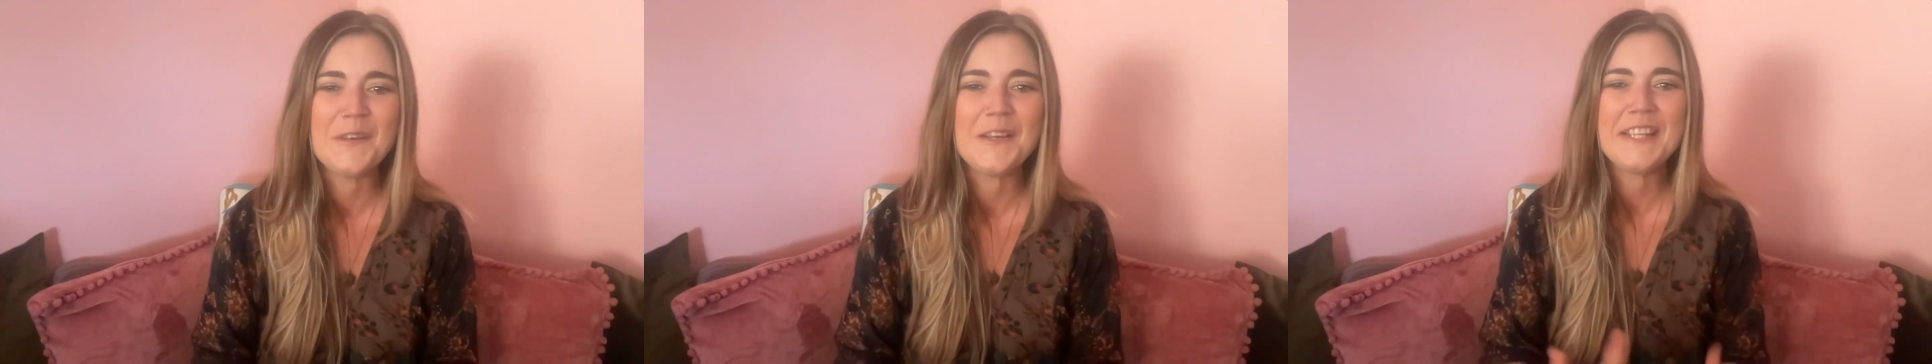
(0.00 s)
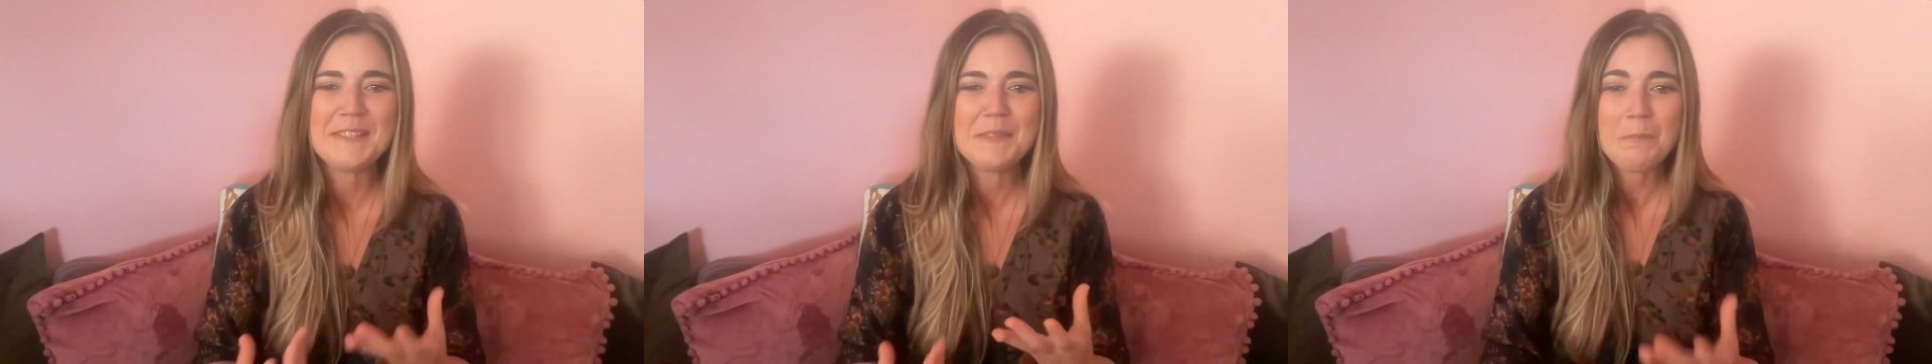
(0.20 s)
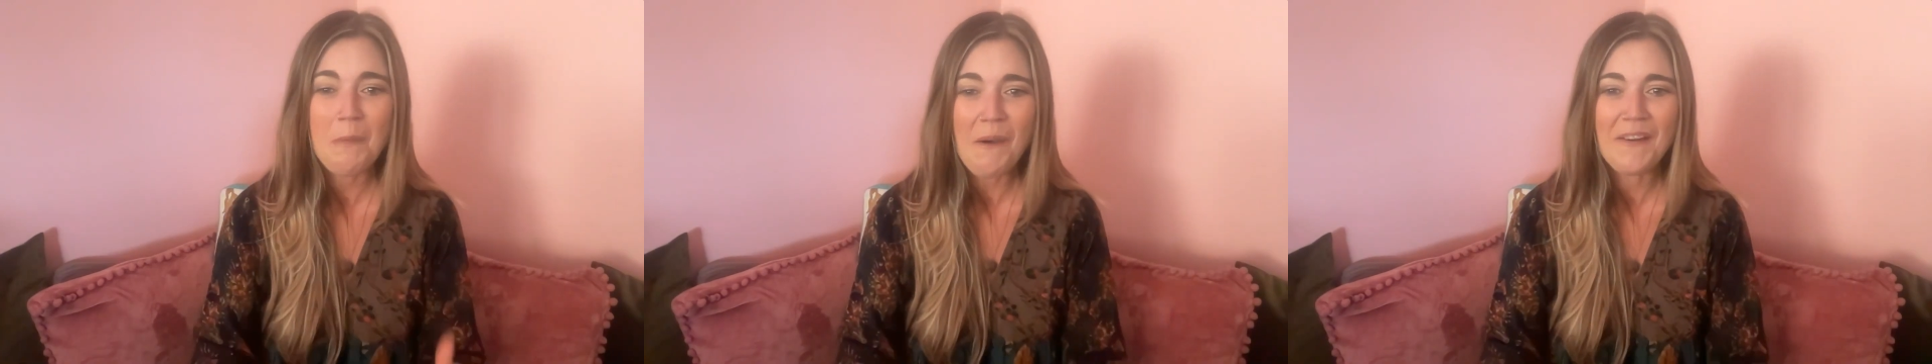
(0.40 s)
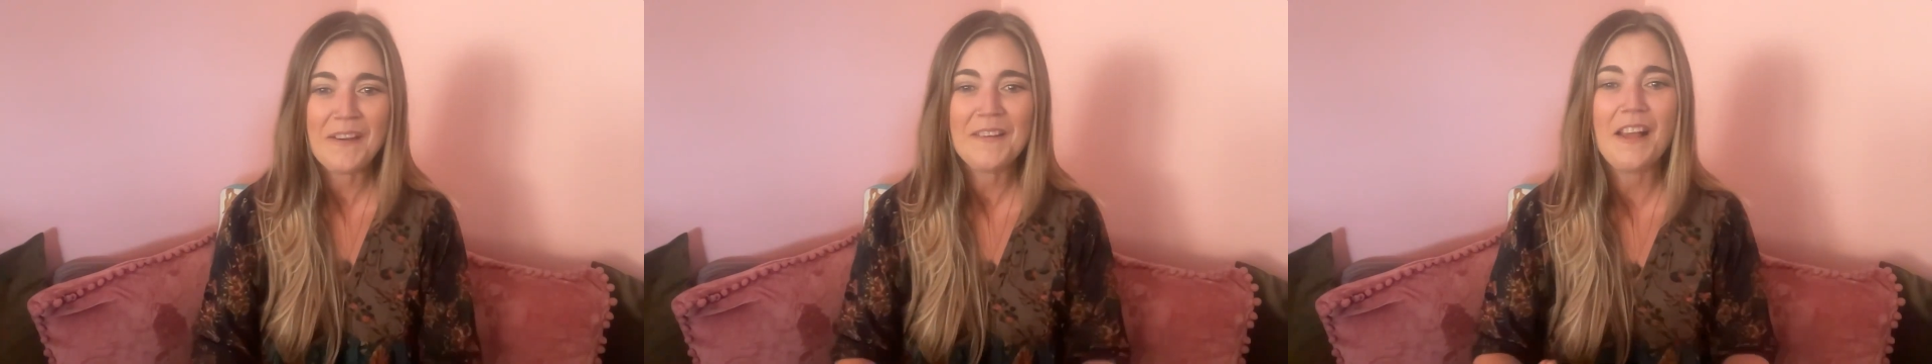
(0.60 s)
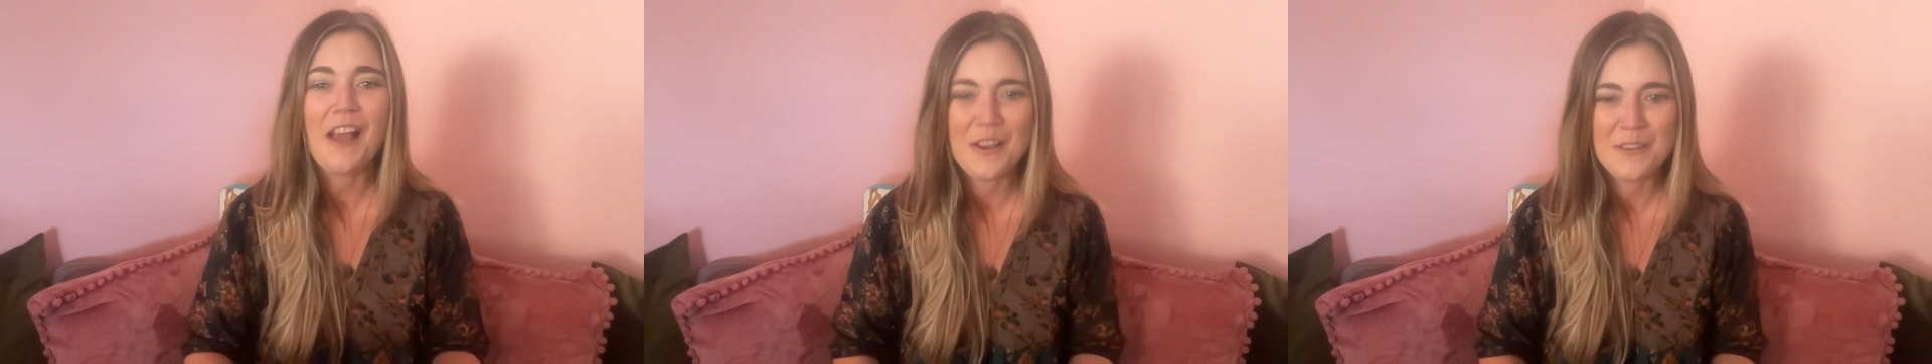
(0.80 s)
It is part
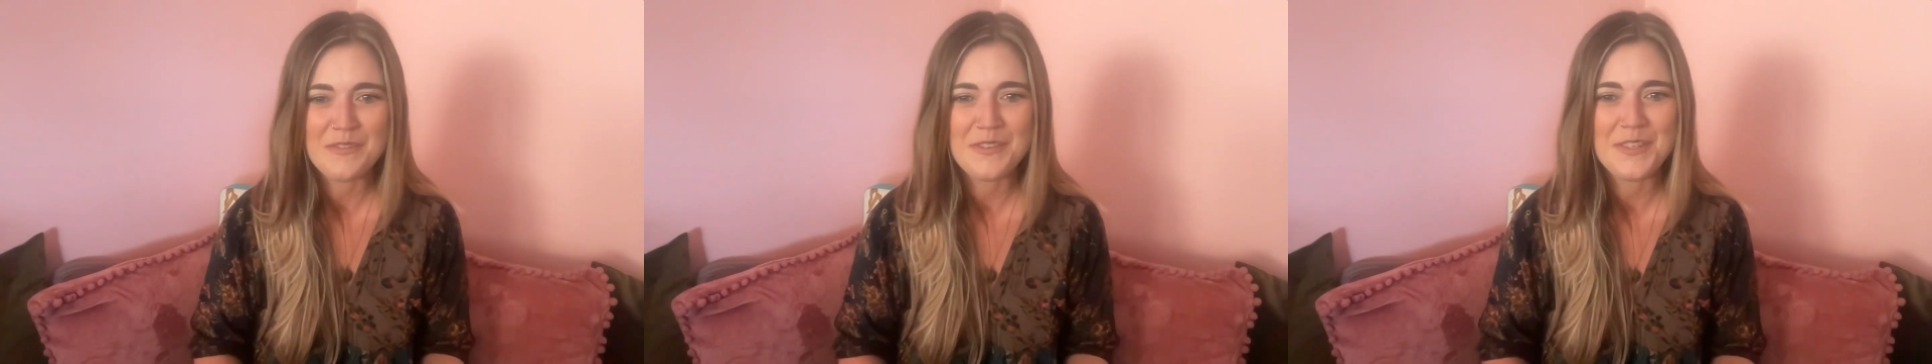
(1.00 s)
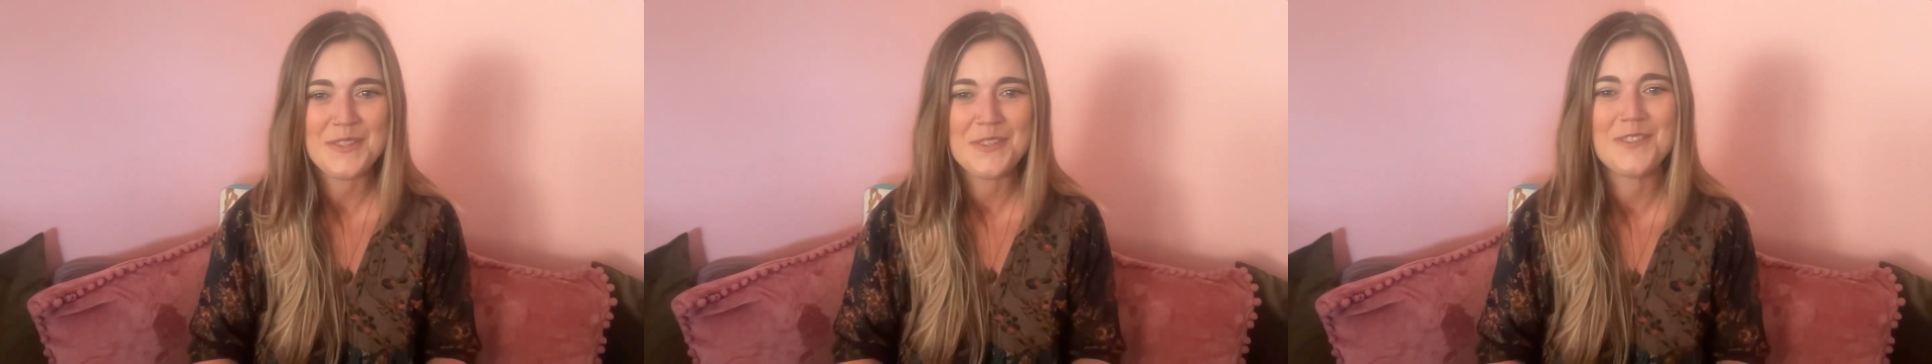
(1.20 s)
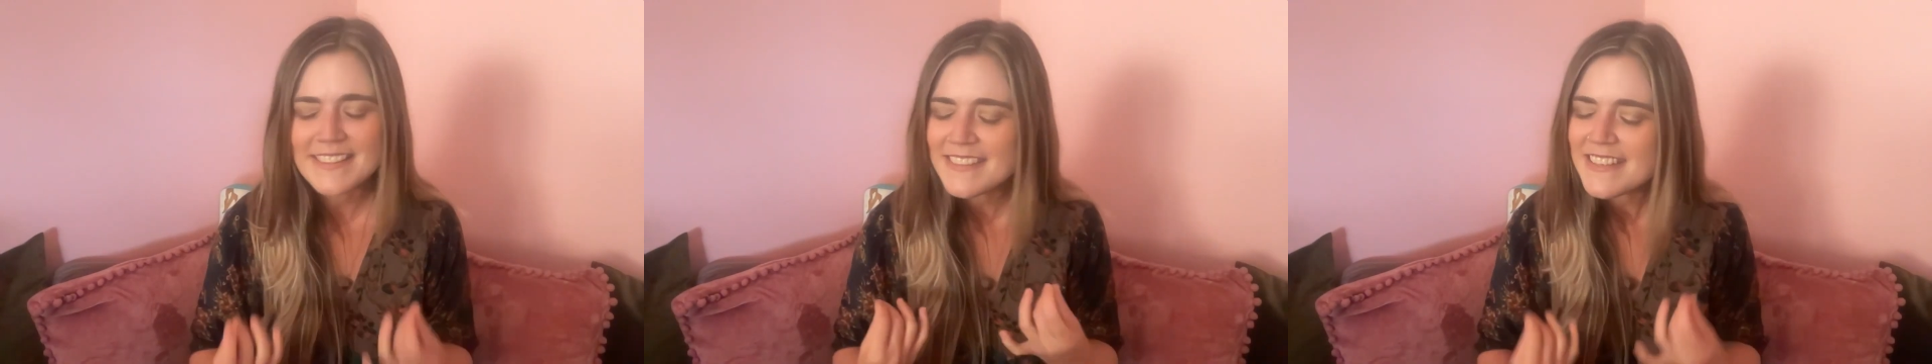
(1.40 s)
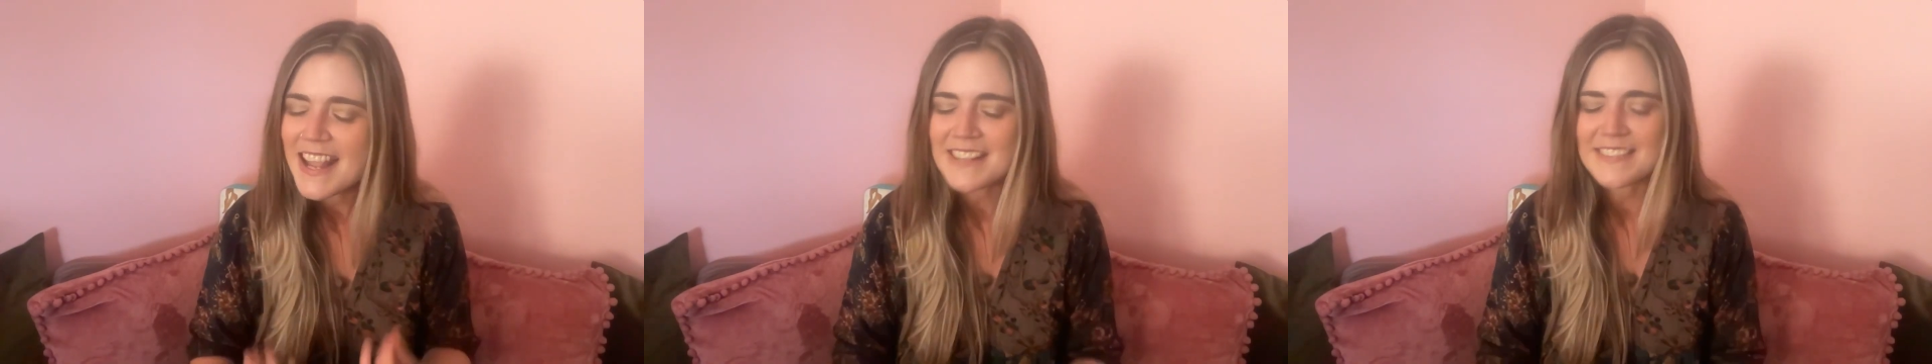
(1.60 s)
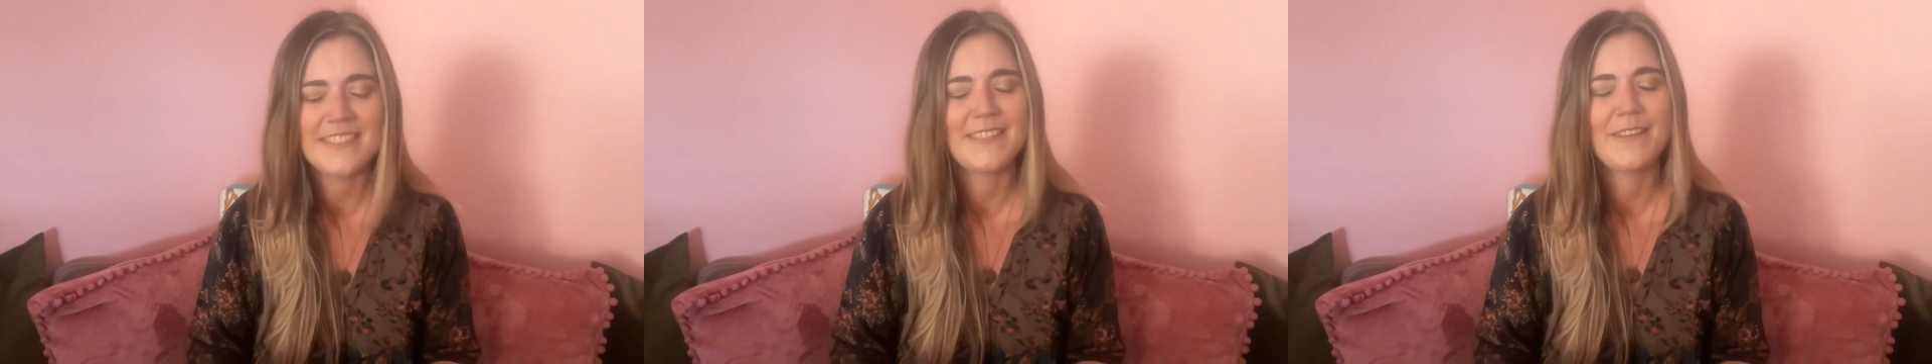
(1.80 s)
of you,
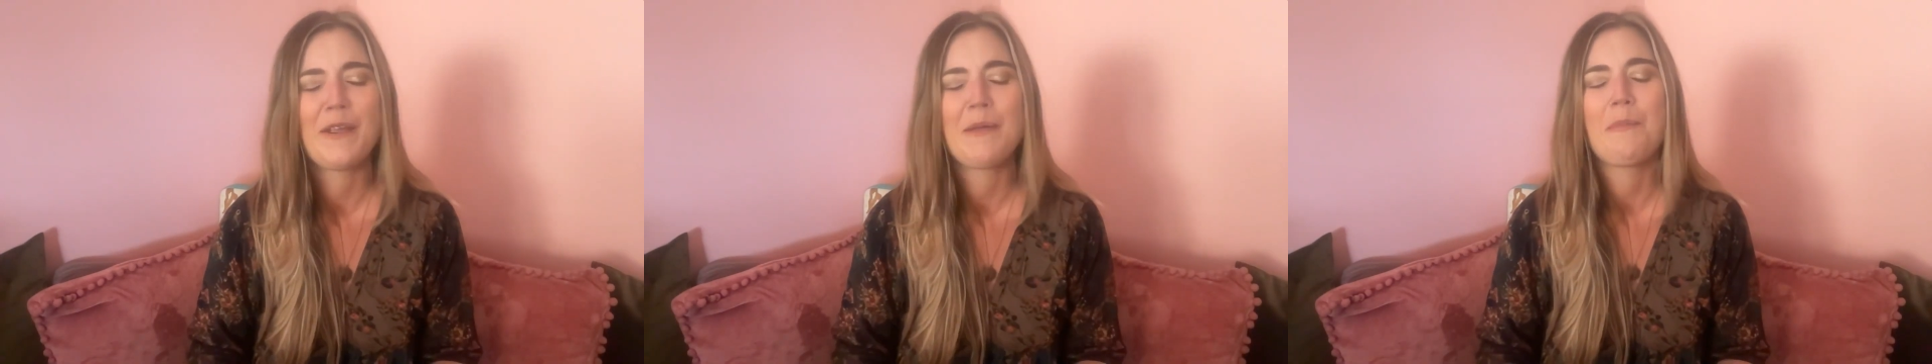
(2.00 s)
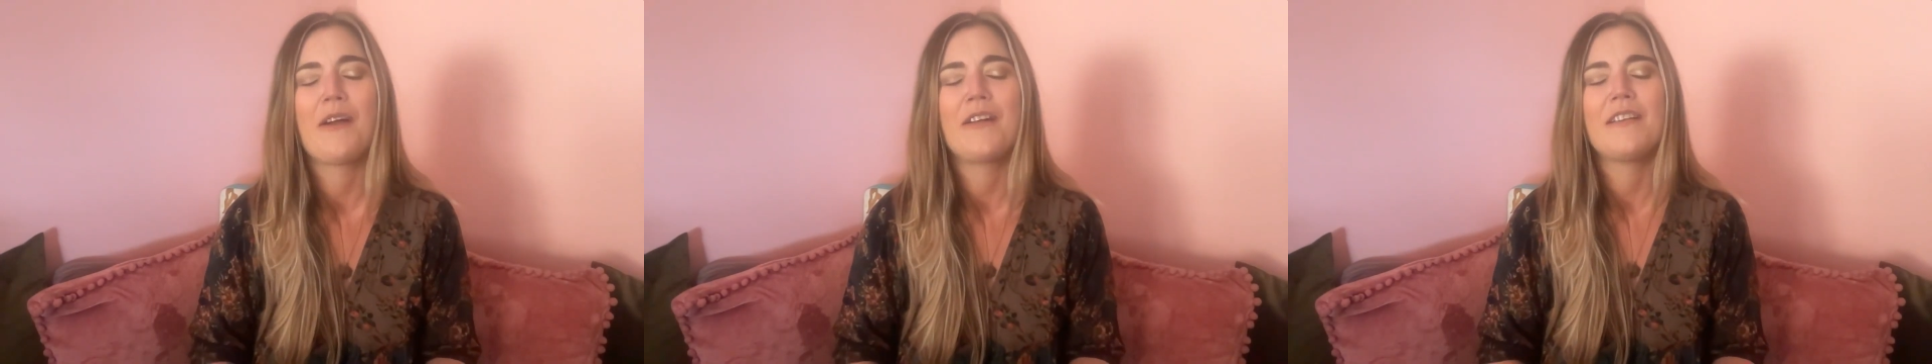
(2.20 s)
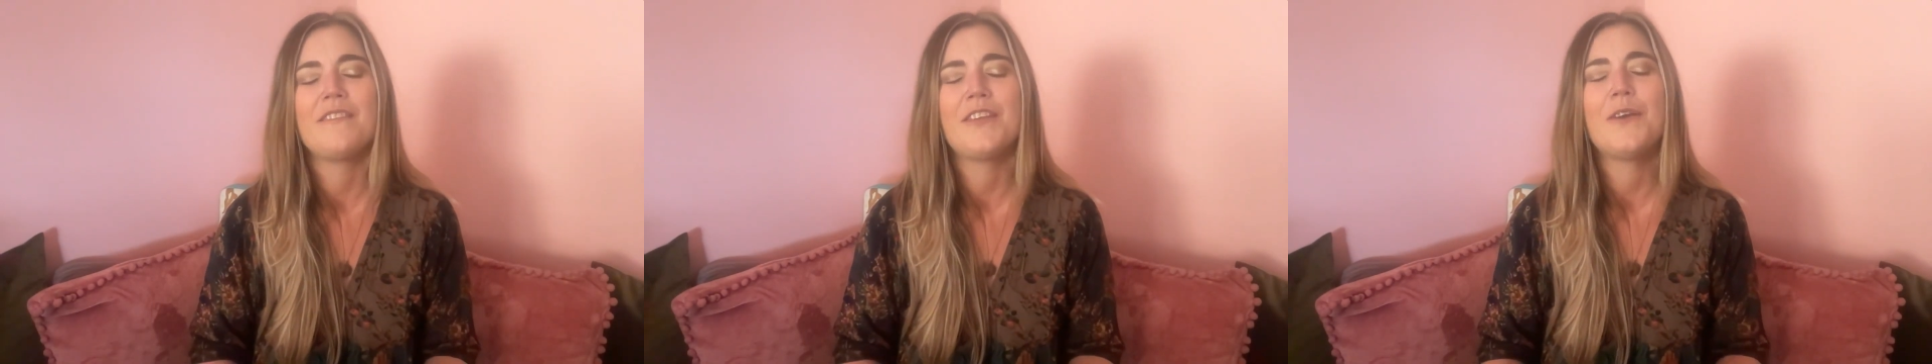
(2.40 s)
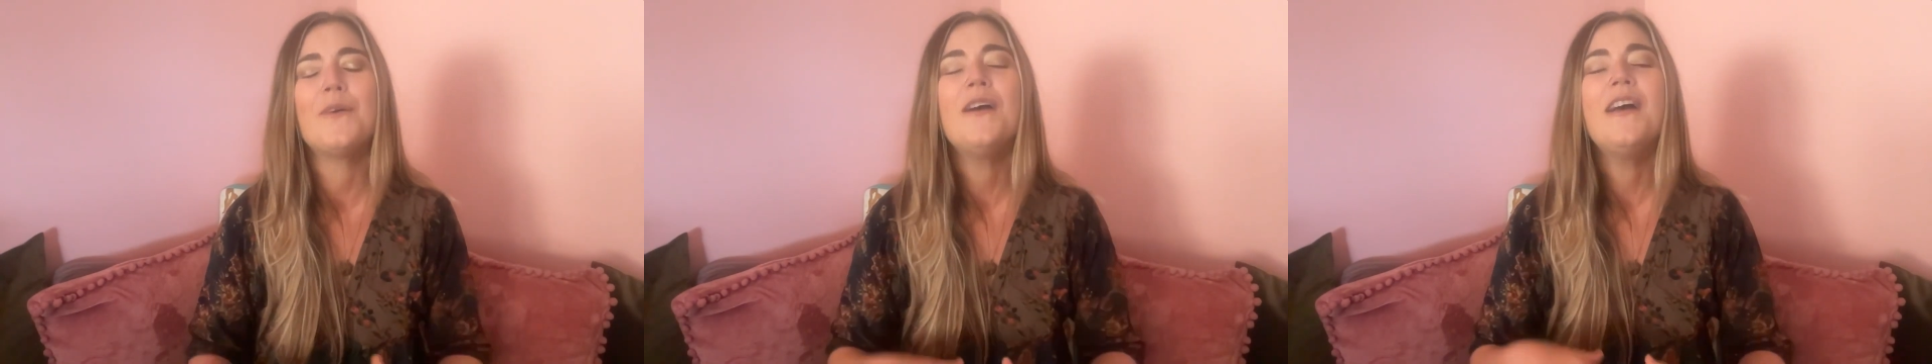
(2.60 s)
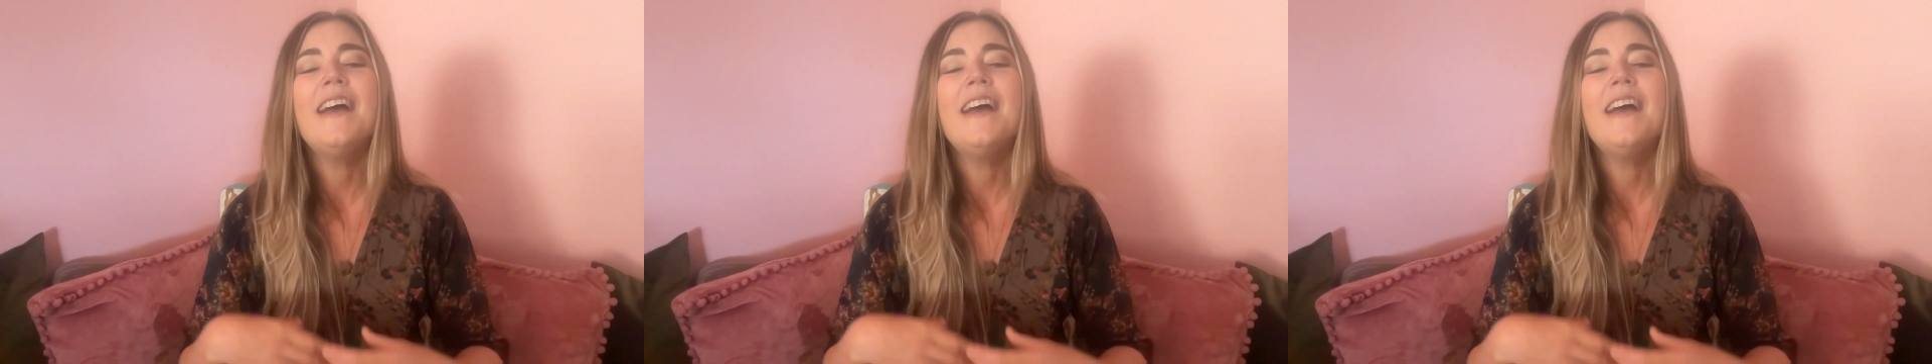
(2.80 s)
necessary part of you.